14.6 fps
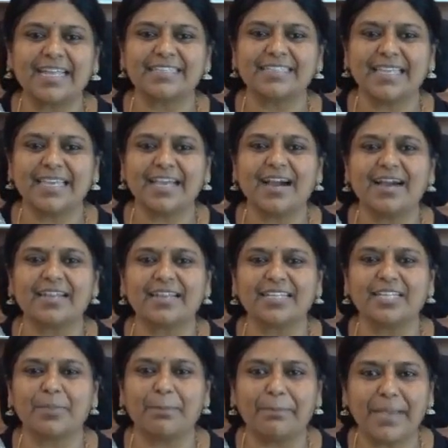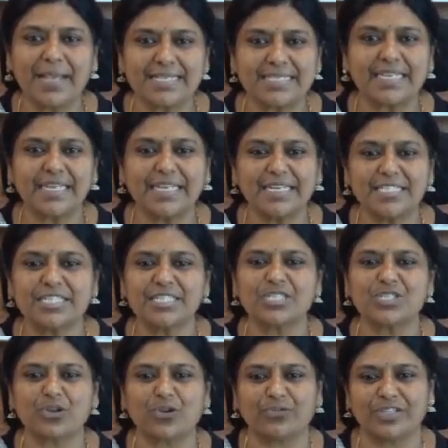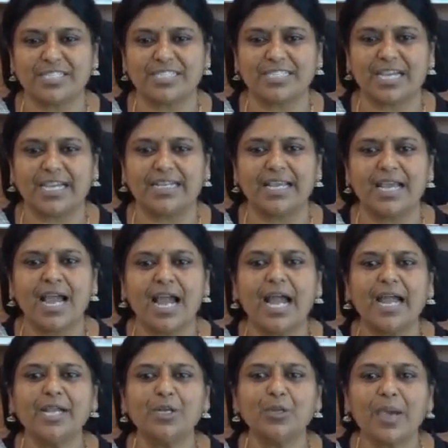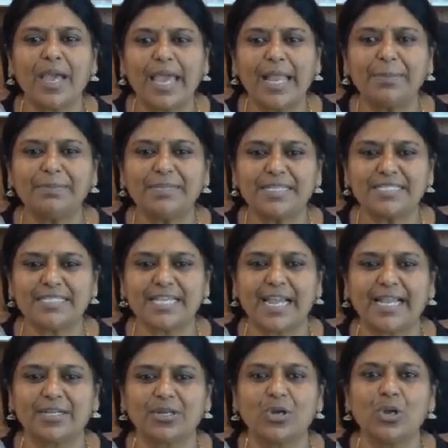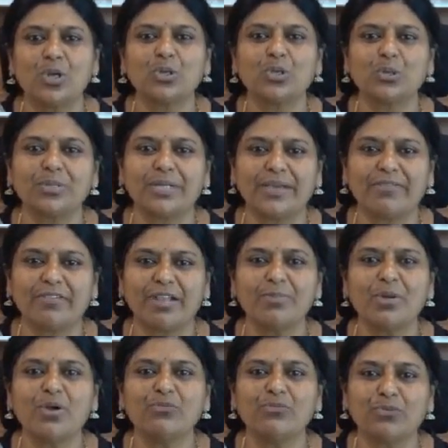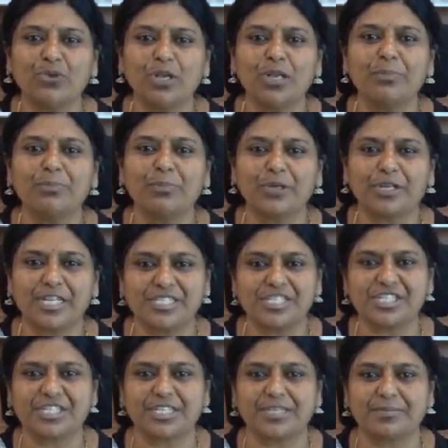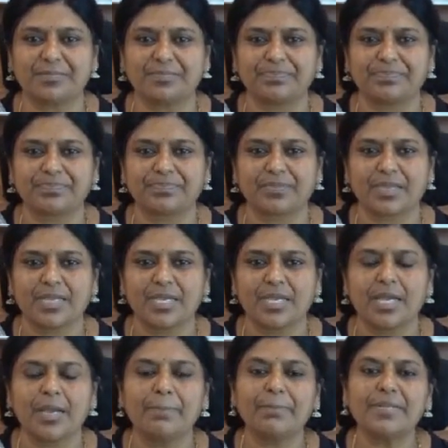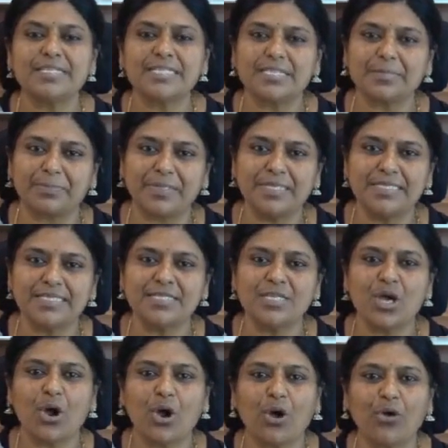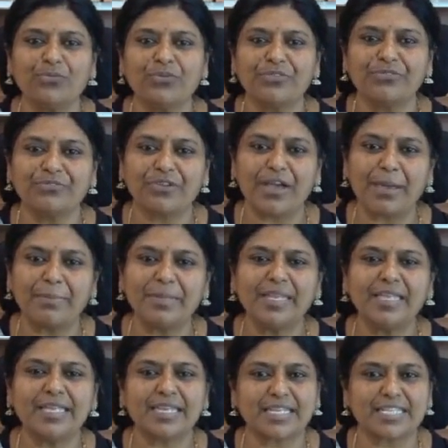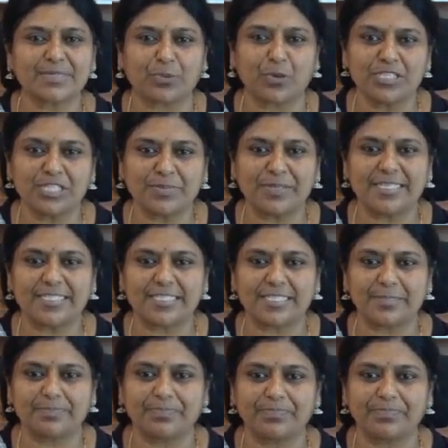they are in the best interest of the child and to help the child to develop full potential. Principles of family responsibility.